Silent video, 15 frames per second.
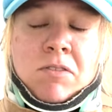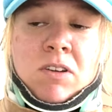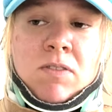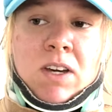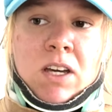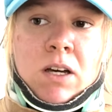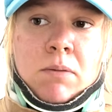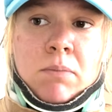
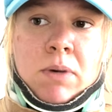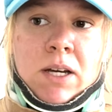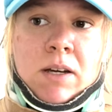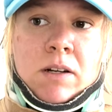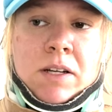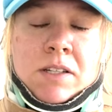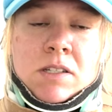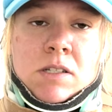I come back
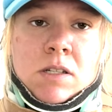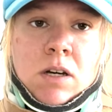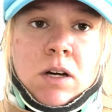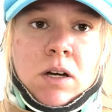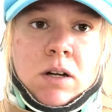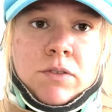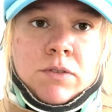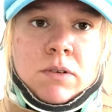and I
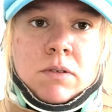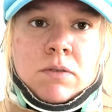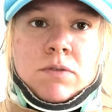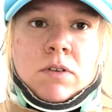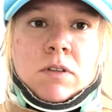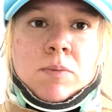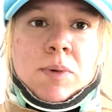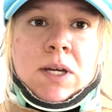start
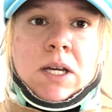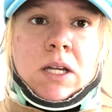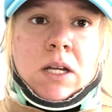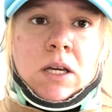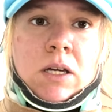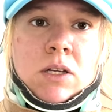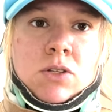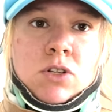from the
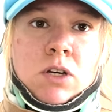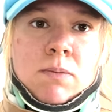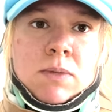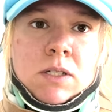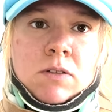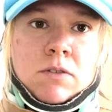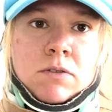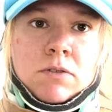beginning in
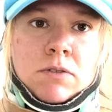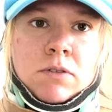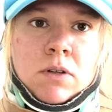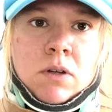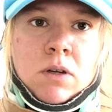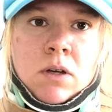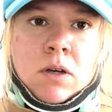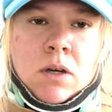terms of,
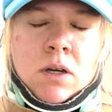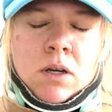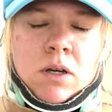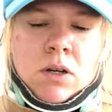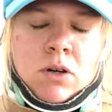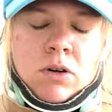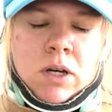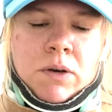
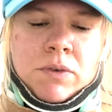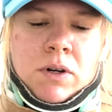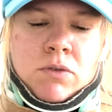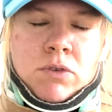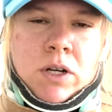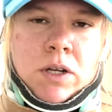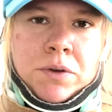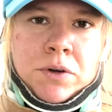having to
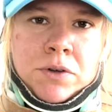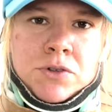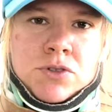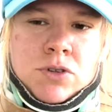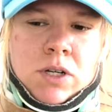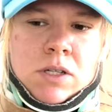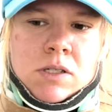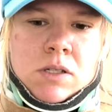relearn
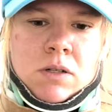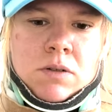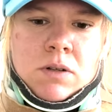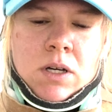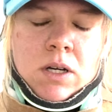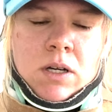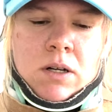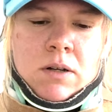tricks
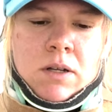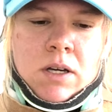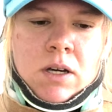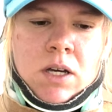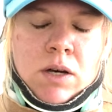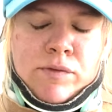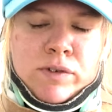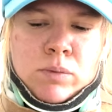and
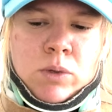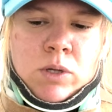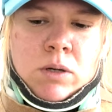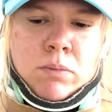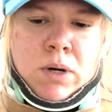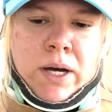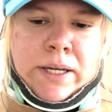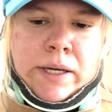get comfortable on a
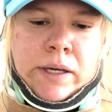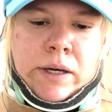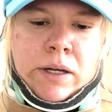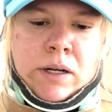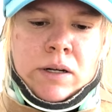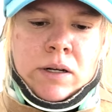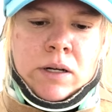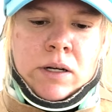bike
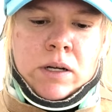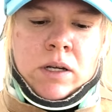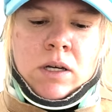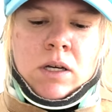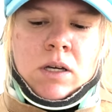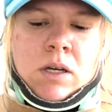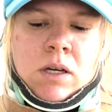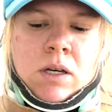again,
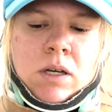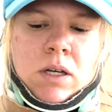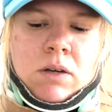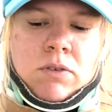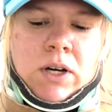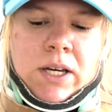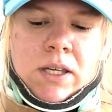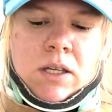if
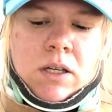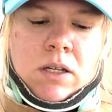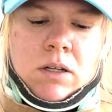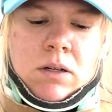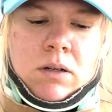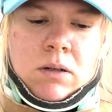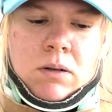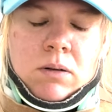I
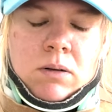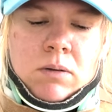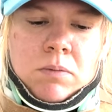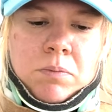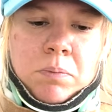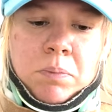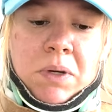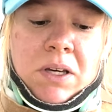can
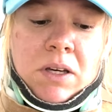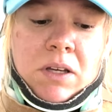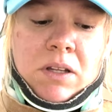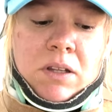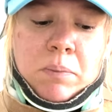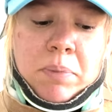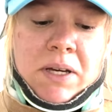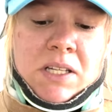be
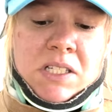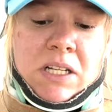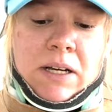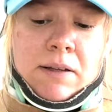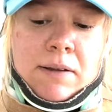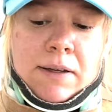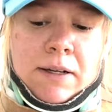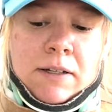the best
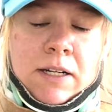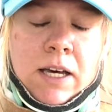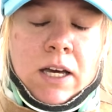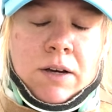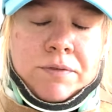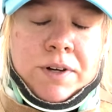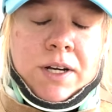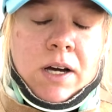athlete in
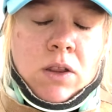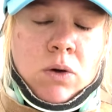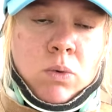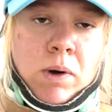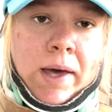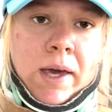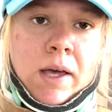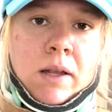every other
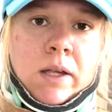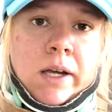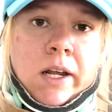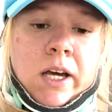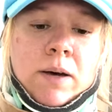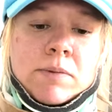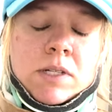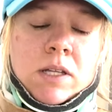way
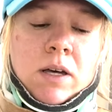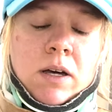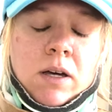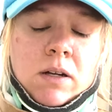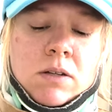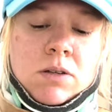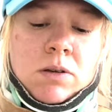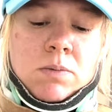leading up to that,
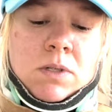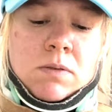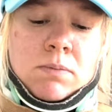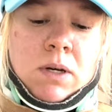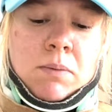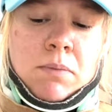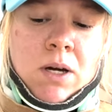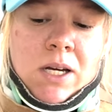in terms of
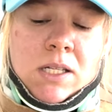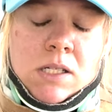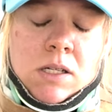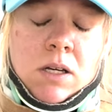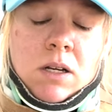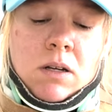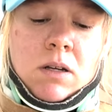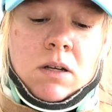my mindset,